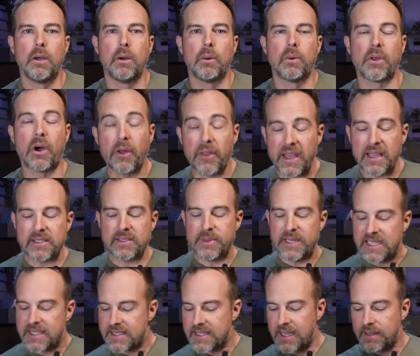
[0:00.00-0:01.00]
With all that
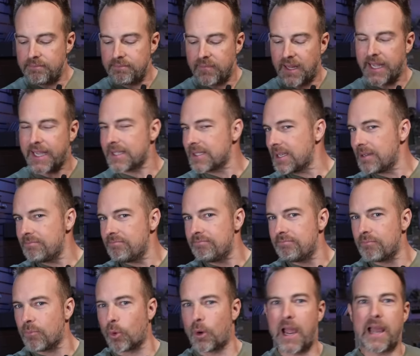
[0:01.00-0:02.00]
being said, like I said,
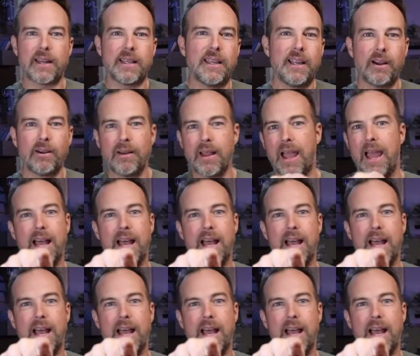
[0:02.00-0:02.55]
we're out of here.